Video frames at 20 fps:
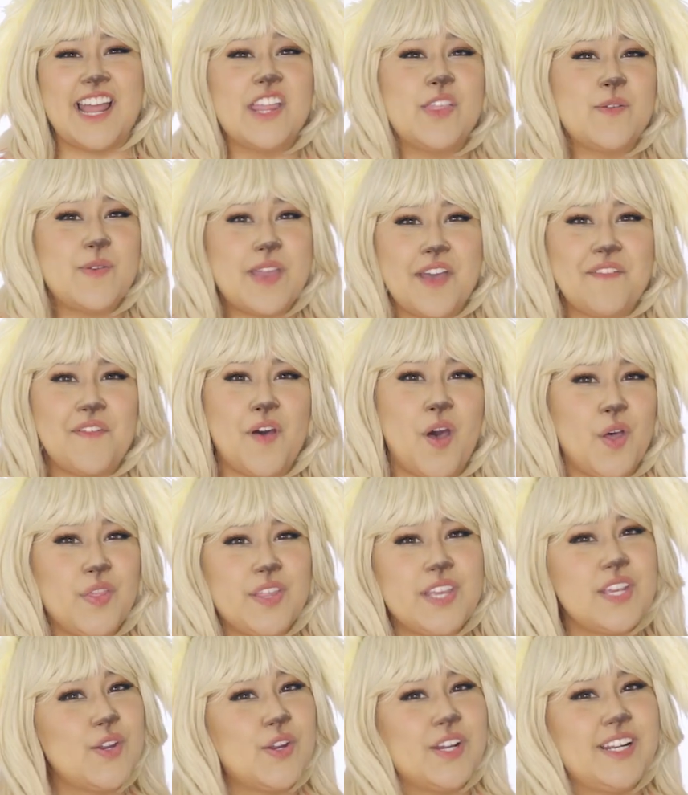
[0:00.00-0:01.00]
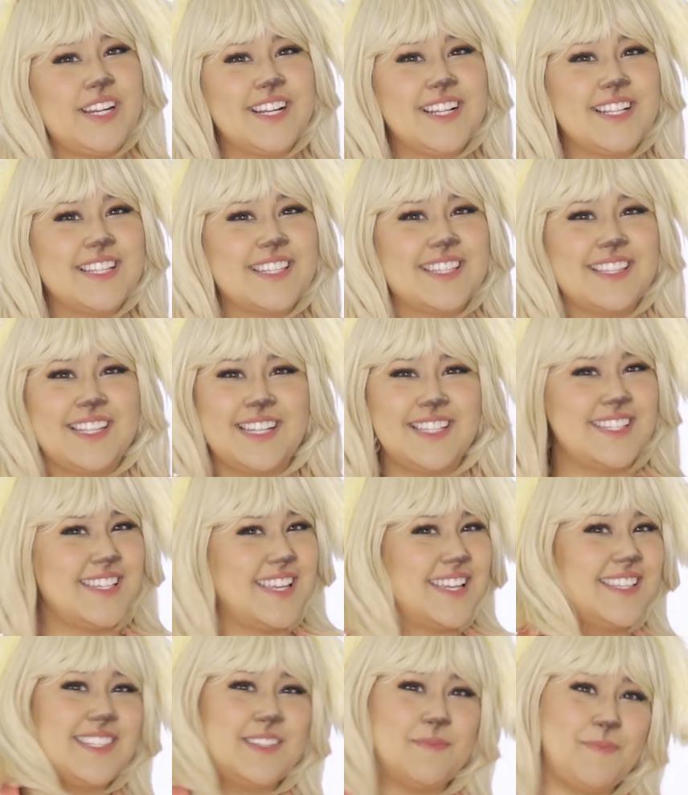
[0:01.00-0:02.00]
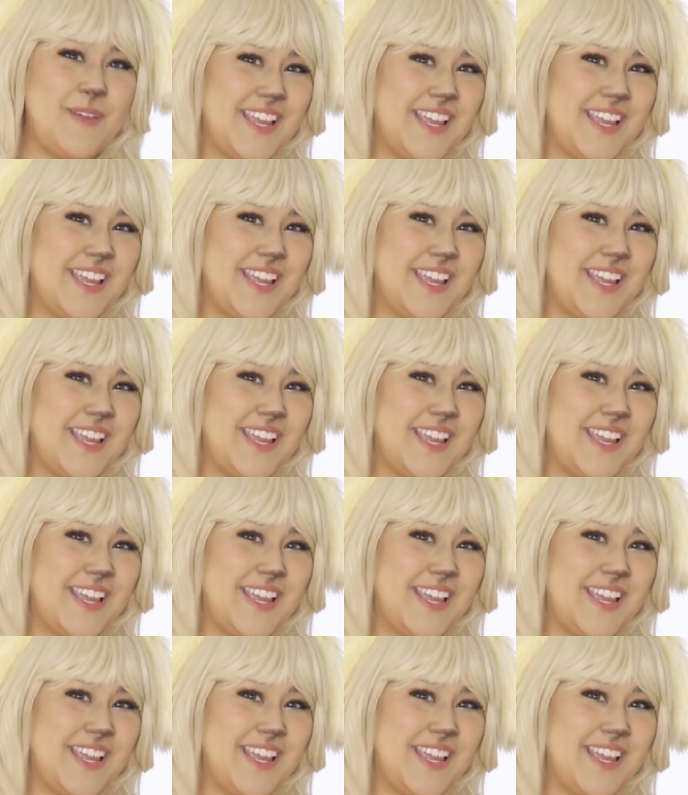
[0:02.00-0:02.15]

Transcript: Now that we have all the ingredients, let's get to